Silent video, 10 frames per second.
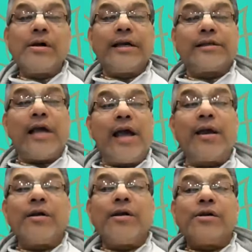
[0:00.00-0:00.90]
He's
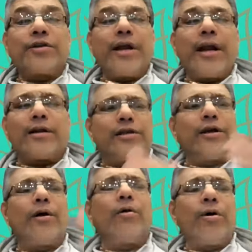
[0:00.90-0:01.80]
saying, Sri
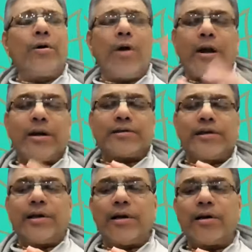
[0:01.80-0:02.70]
Narasimha, O Lord
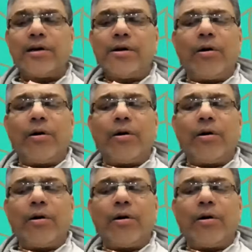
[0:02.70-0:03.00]
Narasimha,